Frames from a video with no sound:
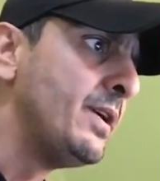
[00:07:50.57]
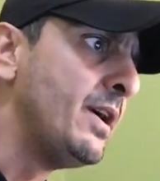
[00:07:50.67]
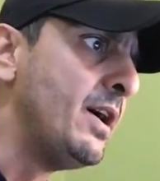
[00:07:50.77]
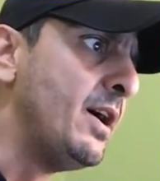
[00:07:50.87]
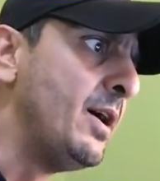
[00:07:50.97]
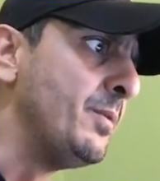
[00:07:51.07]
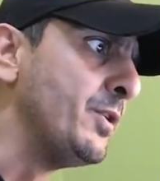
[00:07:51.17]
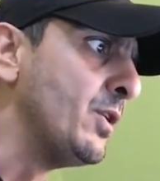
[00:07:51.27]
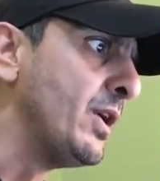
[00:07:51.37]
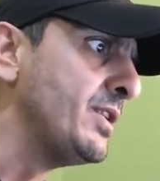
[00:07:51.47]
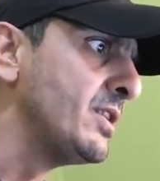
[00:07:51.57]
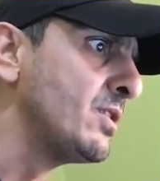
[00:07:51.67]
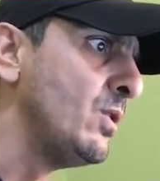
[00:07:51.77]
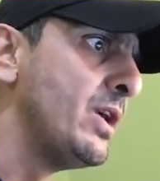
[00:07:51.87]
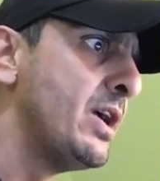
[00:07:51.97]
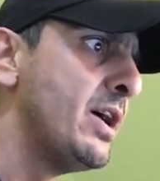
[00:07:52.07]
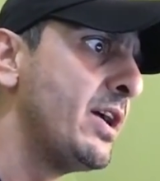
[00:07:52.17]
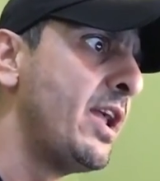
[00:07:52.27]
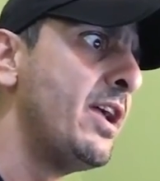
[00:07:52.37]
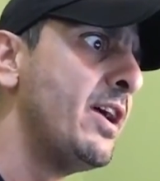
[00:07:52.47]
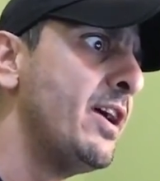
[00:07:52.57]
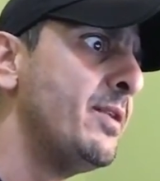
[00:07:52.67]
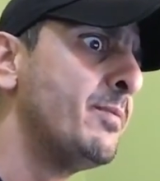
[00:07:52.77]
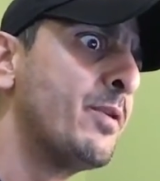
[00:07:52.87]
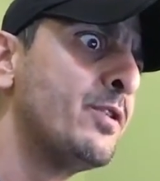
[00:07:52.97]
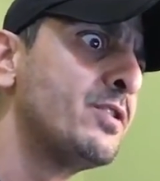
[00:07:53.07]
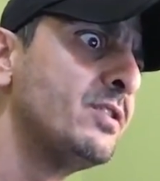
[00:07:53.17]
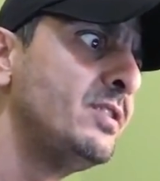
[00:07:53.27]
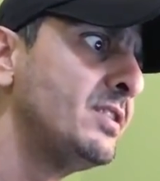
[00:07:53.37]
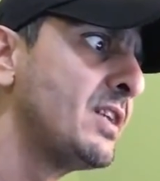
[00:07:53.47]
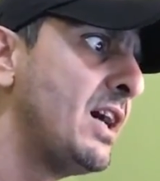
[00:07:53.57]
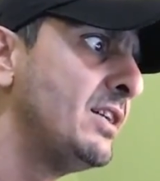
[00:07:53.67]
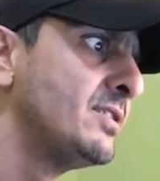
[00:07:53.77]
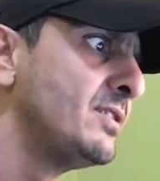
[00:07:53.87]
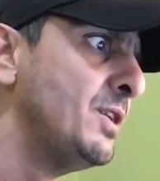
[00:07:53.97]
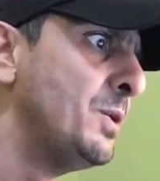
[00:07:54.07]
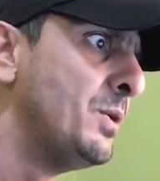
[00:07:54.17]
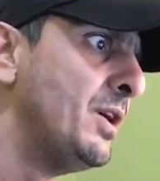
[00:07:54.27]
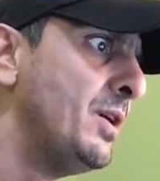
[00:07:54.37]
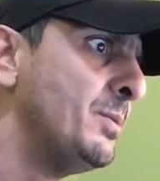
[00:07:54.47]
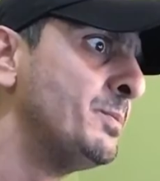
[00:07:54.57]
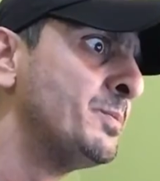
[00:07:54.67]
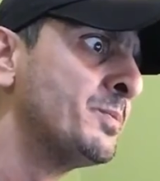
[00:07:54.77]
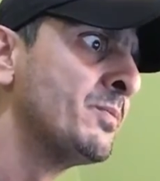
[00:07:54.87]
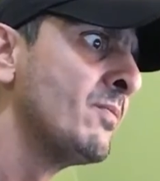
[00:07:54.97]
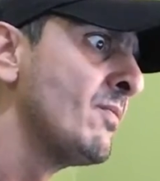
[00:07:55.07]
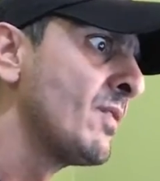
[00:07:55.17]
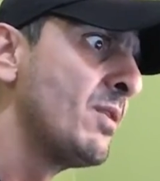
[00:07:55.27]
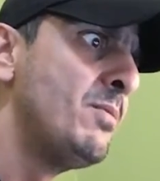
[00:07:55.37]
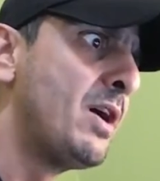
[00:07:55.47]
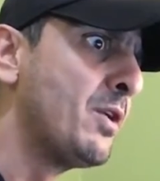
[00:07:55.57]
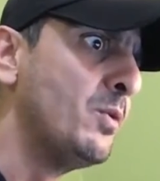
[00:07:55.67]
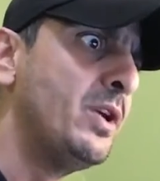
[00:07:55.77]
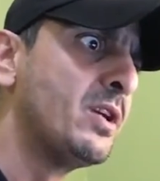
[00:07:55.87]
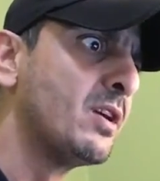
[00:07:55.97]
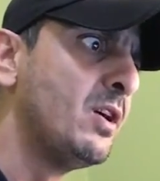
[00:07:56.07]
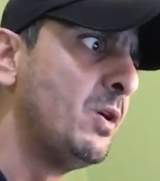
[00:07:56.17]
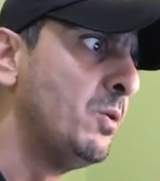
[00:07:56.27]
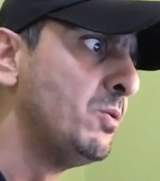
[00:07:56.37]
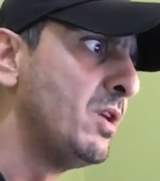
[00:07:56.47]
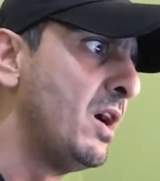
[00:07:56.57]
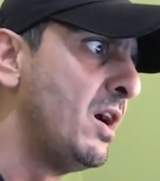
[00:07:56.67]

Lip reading: I did go ahead and purchase these guys, about a week ago,